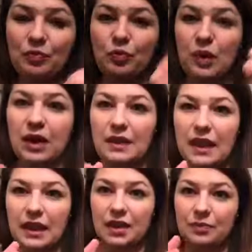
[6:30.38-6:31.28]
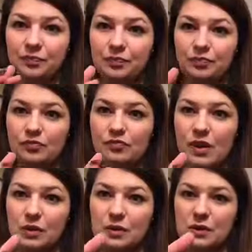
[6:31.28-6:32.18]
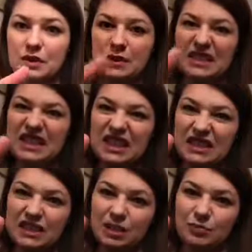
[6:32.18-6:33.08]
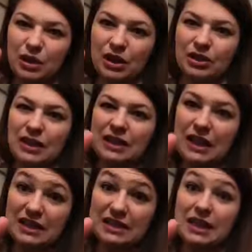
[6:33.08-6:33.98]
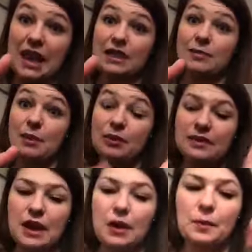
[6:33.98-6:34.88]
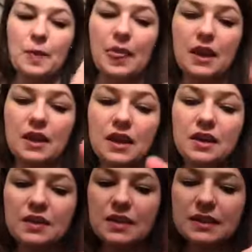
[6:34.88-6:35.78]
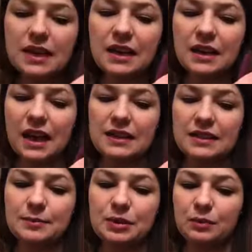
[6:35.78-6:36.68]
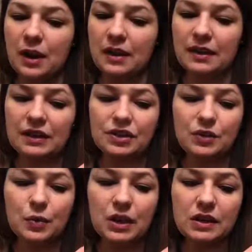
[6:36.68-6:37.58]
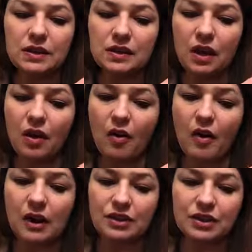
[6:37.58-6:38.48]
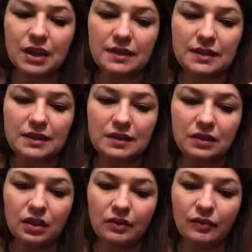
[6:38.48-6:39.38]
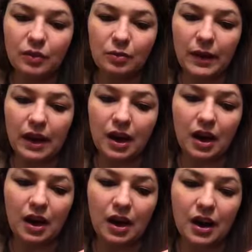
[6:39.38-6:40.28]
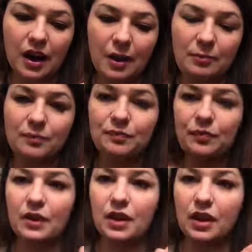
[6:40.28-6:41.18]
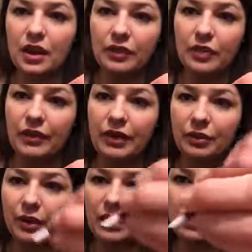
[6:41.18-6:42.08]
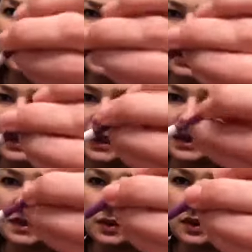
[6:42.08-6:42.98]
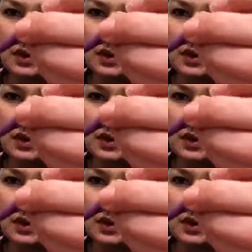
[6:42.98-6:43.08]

where it would stick to your book and you had to kind of slide the bubbles out? So that's kind of the concept you want. Like, just work slow and just look for where, if you have any wrinkles or anything. So you